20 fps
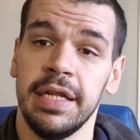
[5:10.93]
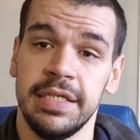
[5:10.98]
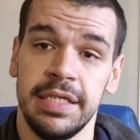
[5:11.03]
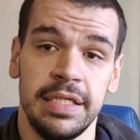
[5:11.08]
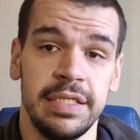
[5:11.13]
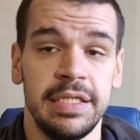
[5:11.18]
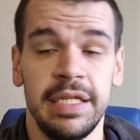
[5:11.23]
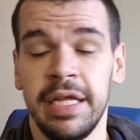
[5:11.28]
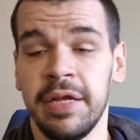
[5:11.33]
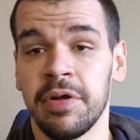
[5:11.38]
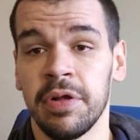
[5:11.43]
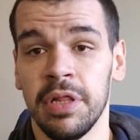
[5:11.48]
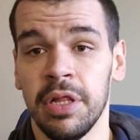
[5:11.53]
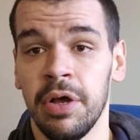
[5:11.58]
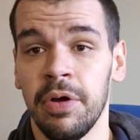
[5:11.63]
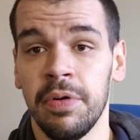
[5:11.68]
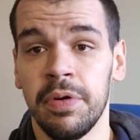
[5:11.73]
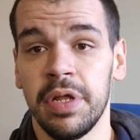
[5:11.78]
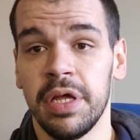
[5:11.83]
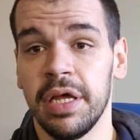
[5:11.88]
Intensity or
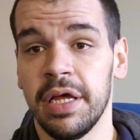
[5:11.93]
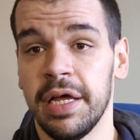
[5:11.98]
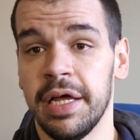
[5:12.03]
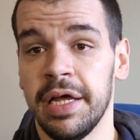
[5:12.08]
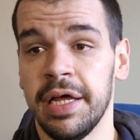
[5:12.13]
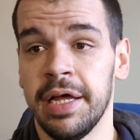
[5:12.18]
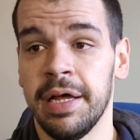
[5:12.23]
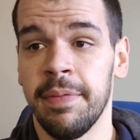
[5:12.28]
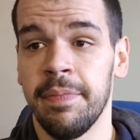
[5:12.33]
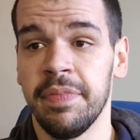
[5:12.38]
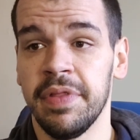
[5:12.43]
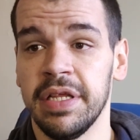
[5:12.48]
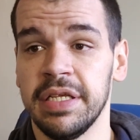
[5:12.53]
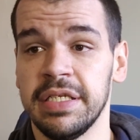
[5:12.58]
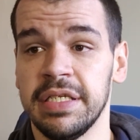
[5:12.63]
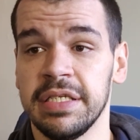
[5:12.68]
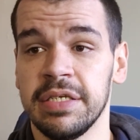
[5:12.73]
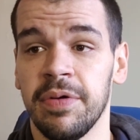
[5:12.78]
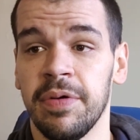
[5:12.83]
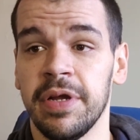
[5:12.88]
load,
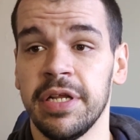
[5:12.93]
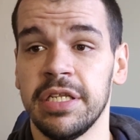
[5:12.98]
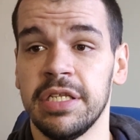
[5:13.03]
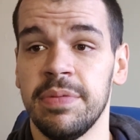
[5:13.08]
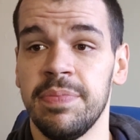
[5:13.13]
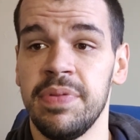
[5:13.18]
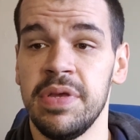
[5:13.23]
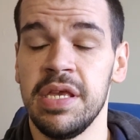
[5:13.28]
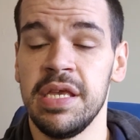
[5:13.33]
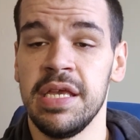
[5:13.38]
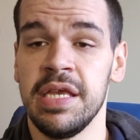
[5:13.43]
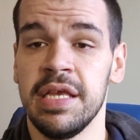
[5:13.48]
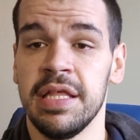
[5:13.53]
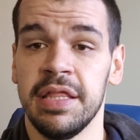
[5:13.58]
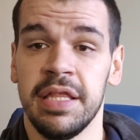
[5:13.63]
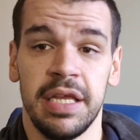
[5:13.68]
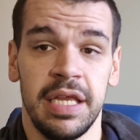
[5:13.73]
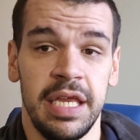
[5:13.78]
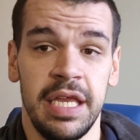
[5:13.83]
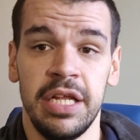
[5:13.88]
this is going to
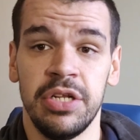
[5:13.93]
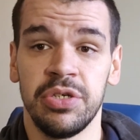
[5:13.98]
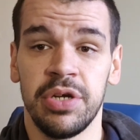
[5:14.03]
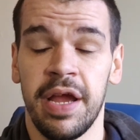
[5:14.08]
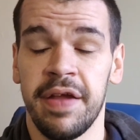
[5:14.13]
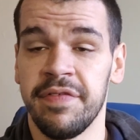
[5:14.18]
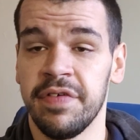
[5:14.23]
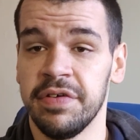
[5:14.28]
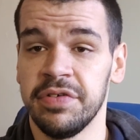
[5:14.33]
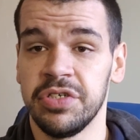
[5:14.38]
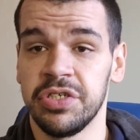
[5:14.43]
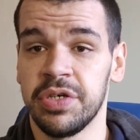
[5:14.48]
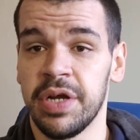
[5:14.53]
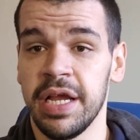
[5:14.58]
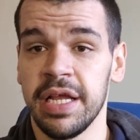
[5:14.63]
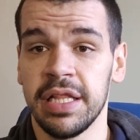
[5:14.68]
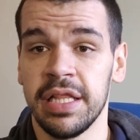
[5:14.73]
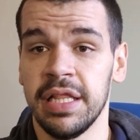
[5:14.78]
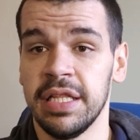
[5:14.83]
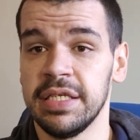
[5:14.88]
be the key driver of
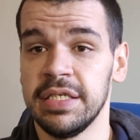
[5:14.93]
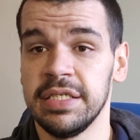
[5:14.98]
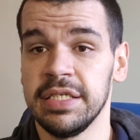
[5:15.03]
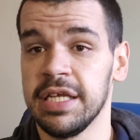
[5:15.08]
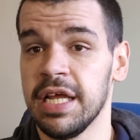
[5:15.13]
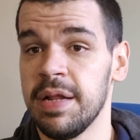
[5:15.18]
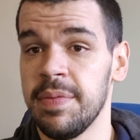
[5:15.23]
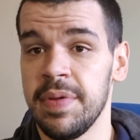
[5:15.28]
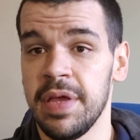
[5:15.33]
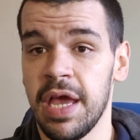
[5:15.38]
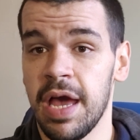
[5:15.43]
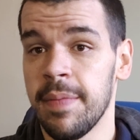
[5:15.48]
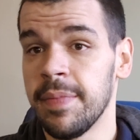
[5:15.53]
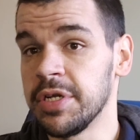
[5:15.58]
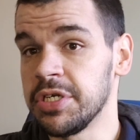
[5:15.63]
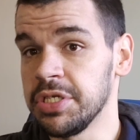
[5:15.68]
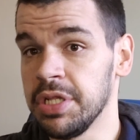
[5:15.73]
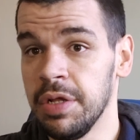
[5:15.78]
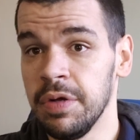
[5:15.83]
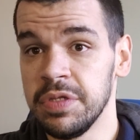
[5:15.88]
strength, and this is going to be how
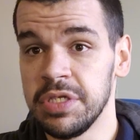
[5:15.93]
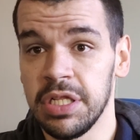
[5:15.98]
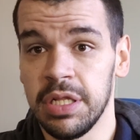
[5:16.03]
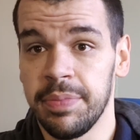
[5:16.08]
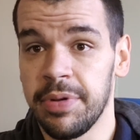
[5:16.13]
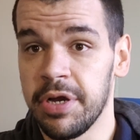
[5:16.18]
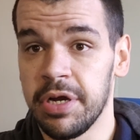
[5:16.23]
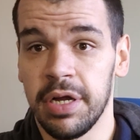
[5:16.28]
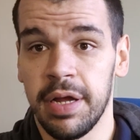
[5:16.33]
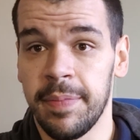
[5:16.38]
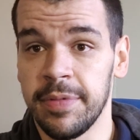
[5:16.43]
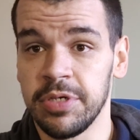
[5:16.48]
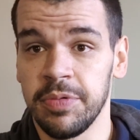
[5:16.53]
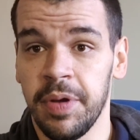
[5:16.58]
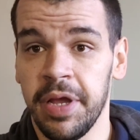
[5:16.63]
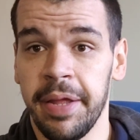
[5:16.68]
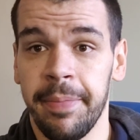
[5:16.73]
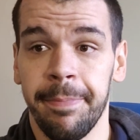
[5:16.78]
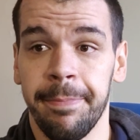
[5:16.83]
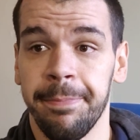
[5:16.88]
much load's on the bar, how
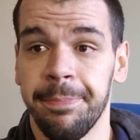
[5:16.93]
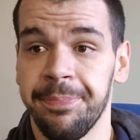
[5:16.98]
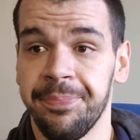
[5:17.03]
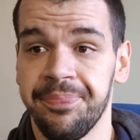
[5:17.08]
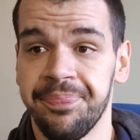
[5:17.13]
much weight.